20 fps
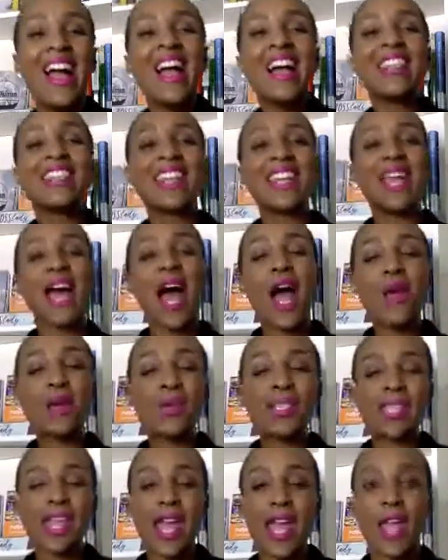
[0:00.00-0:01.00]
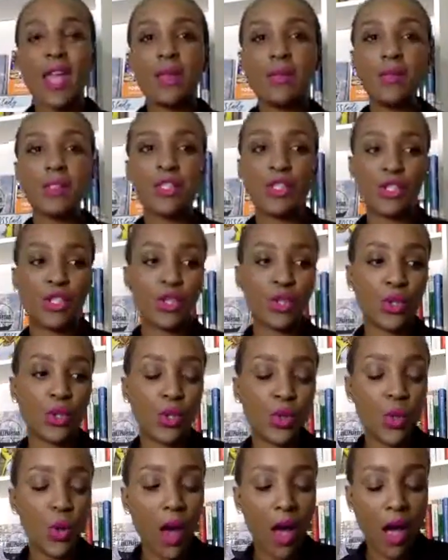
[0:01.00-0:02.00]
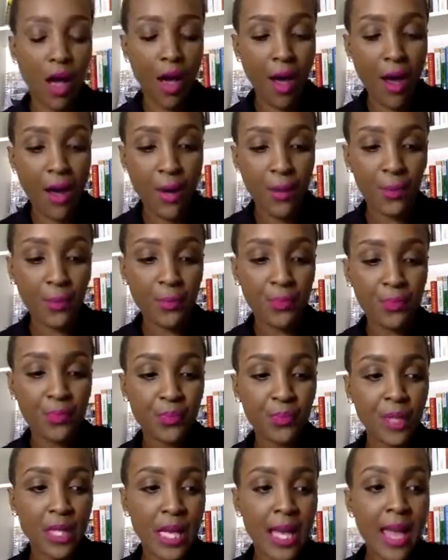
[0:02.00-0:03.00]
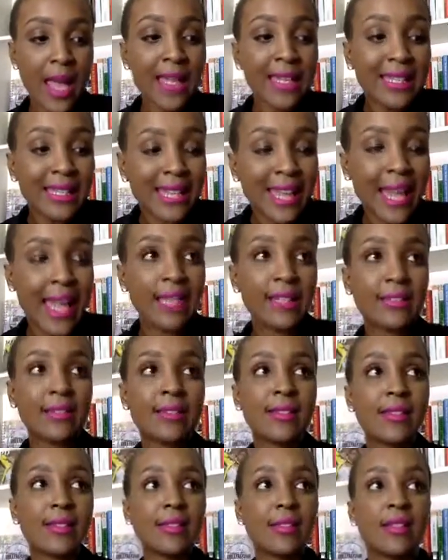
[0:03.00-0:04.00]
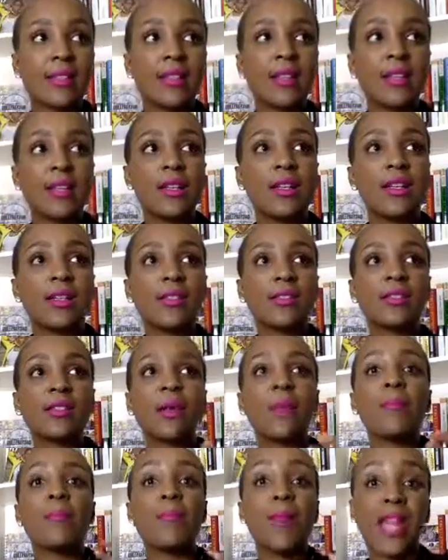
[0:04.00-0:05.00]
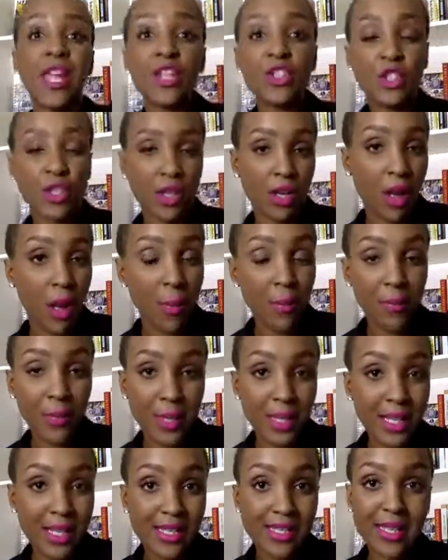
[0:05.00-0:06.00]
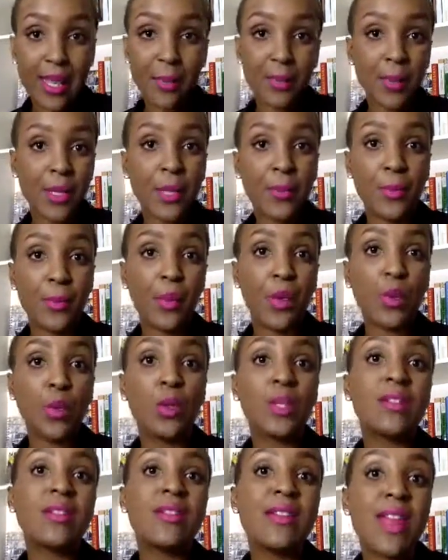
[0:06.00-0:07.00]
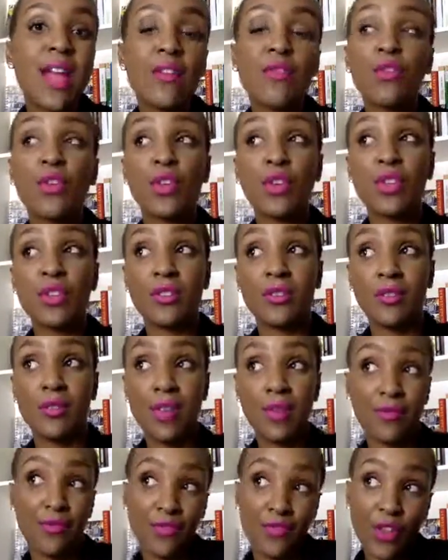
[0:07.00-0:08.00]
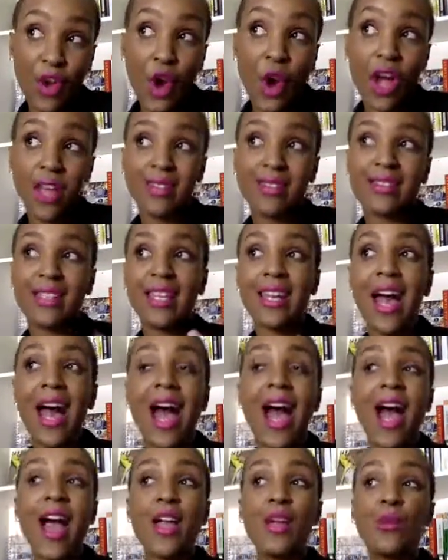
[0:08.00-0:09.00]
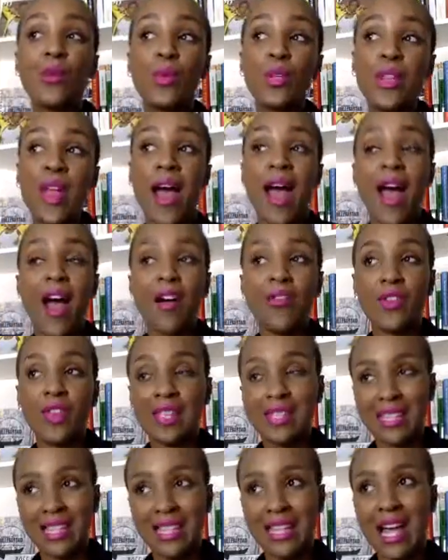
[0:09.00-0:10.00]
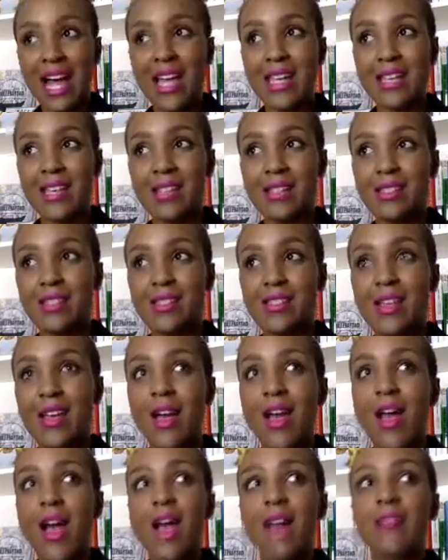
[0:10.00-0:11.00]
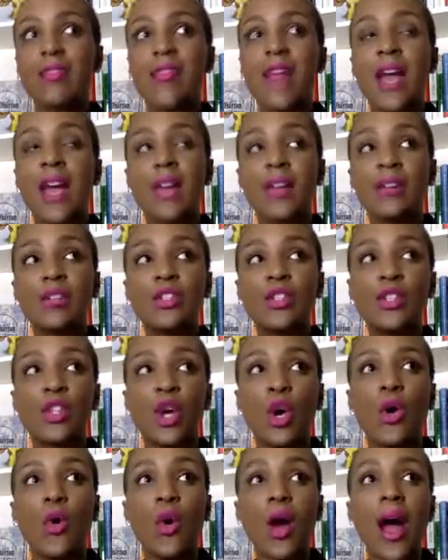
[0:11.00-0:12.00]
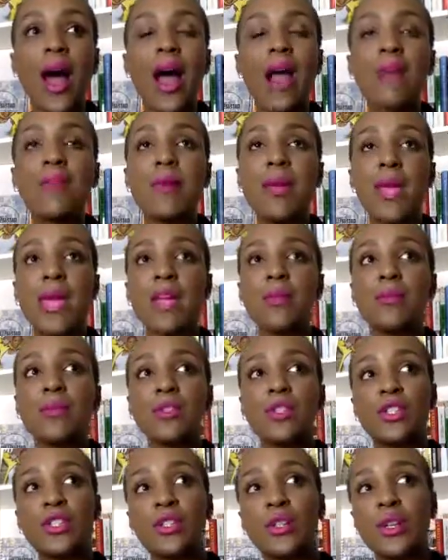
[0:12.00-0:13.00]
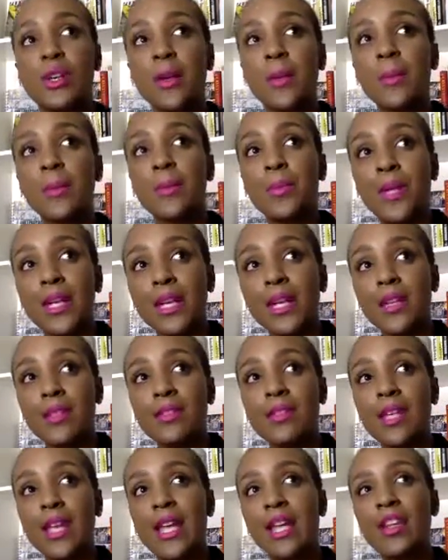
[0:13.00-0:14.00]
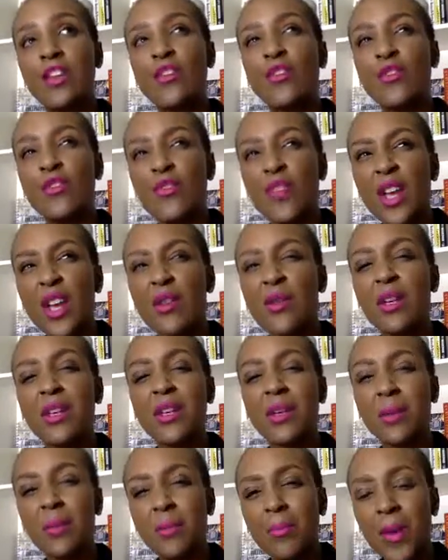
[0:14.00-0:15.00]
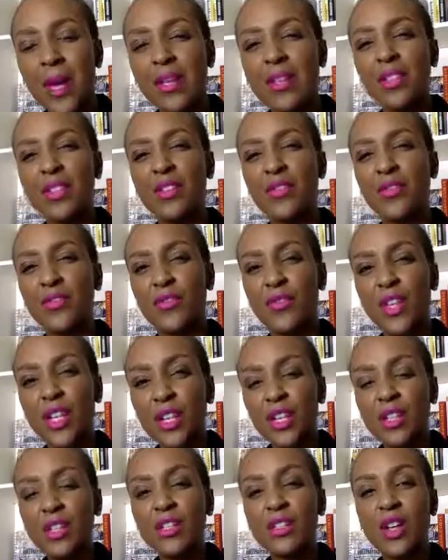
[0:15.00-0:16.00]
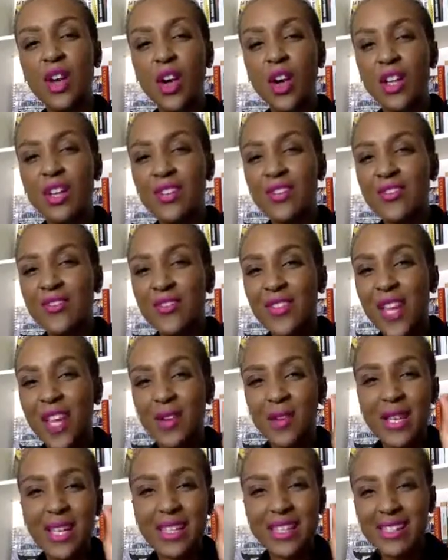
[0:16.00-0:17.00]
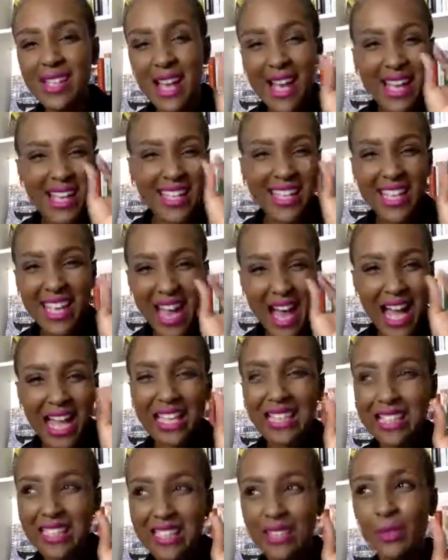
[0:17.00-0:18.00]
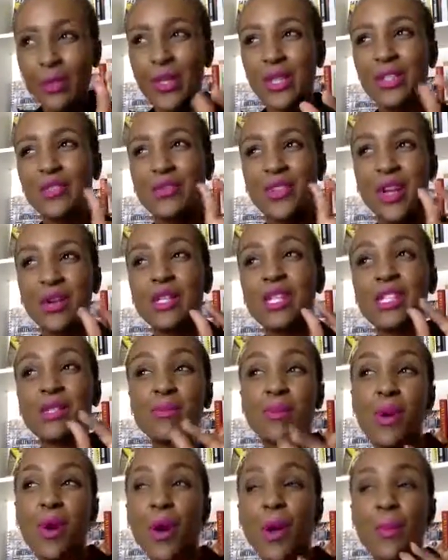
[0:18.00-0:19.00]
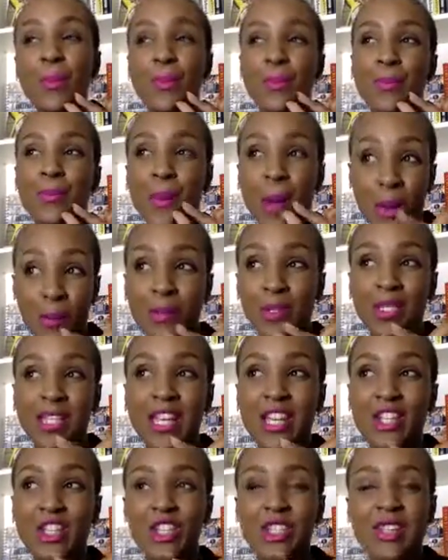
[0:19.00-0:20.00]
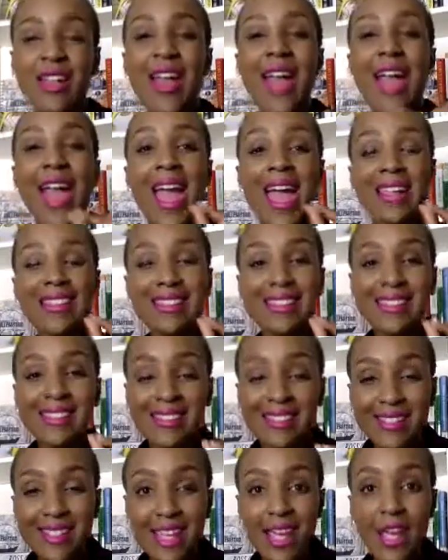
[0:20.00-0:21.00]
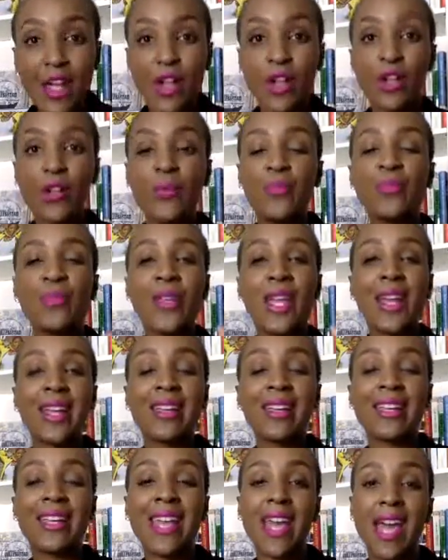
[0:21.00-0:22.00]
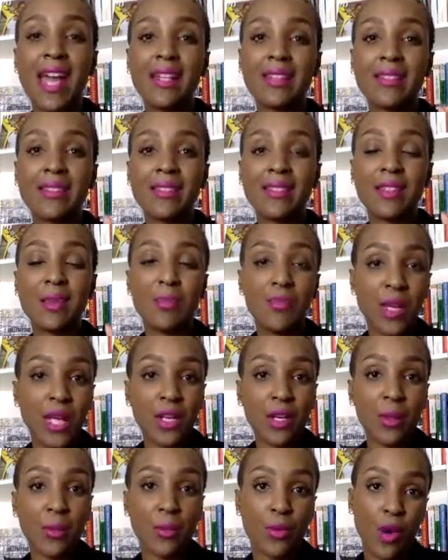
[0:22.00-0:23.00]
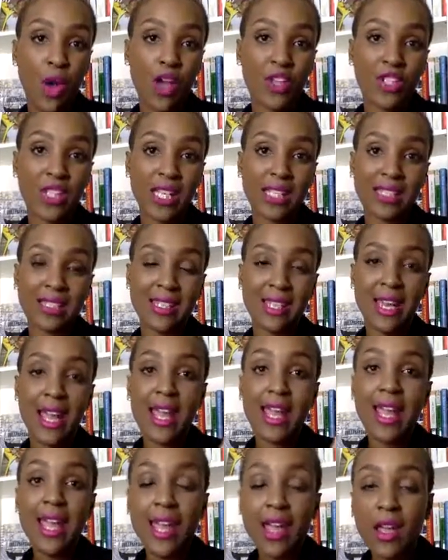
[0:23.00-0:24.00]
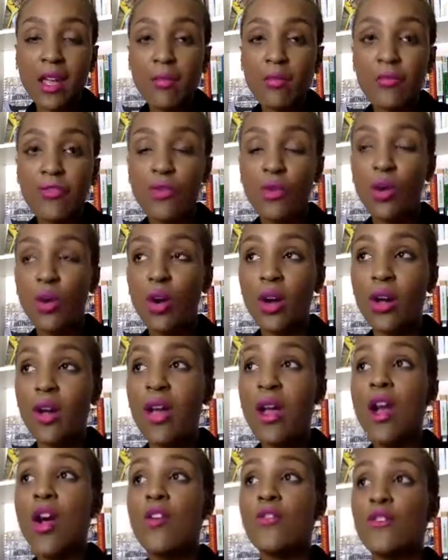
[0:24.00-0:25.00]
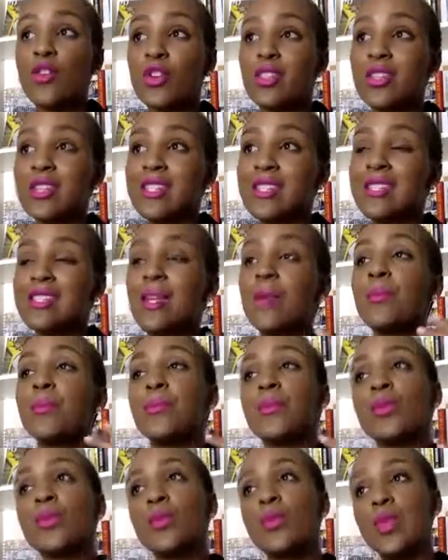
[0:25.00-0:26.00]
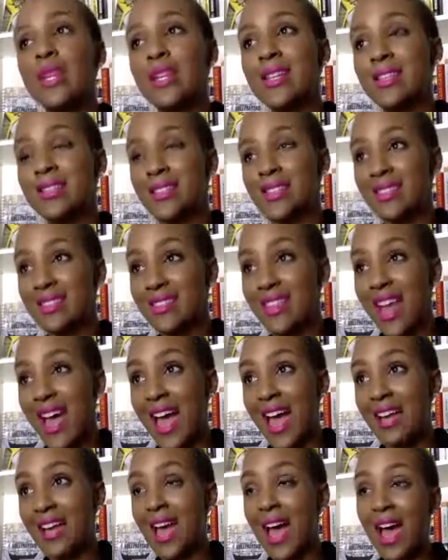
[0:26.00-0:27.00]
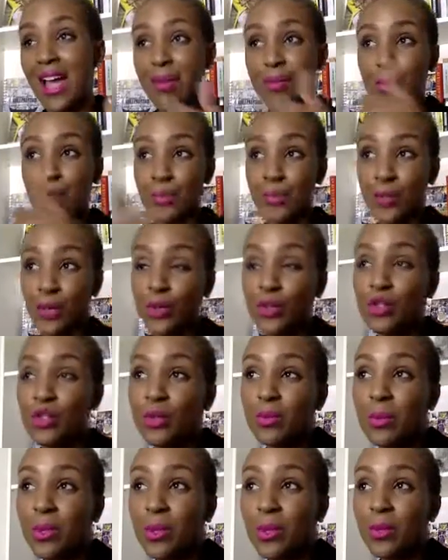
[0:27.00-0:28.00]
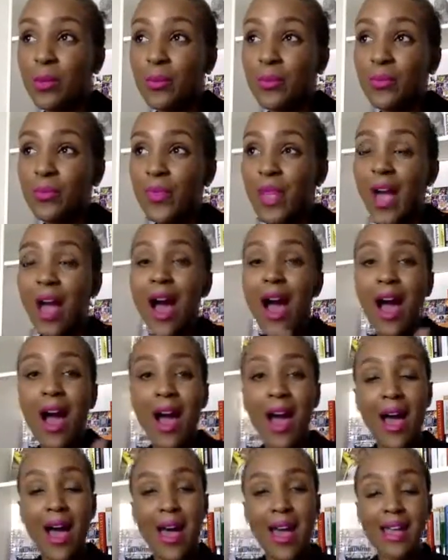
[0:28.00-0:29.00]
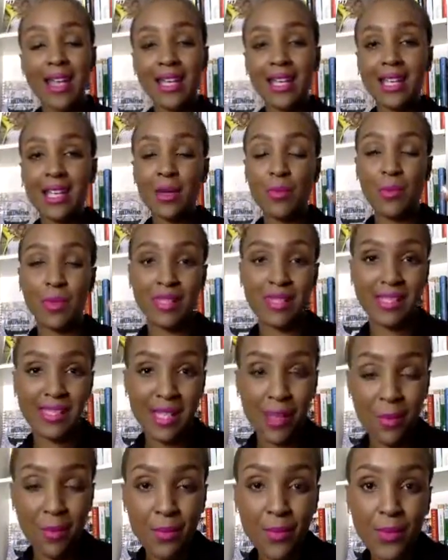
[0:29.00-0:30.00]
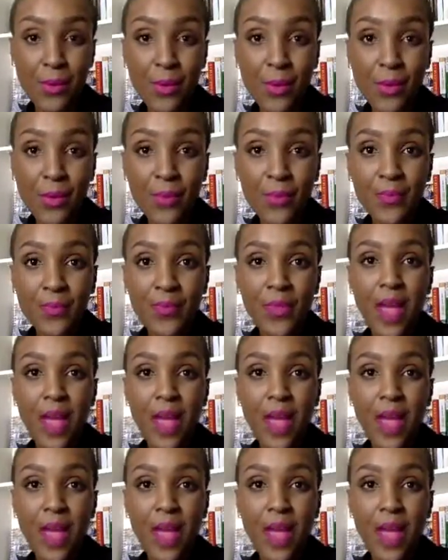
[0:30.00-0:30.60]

I was able to get some major companies that people would never have thought that I would have as clients. That, you know, I'm able to compete in a very competitive field on a very tiny island with a very small population and still get the bigger projects that I aim for the simple reason that I'm approachable. I keep it simple.